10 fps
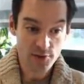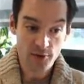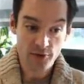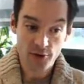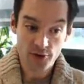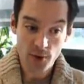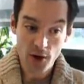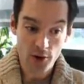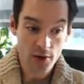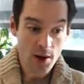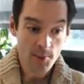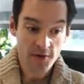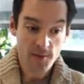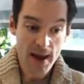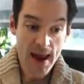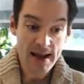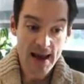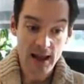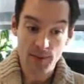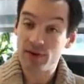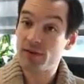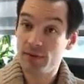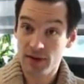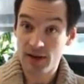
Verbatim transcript: from the first row, but from any element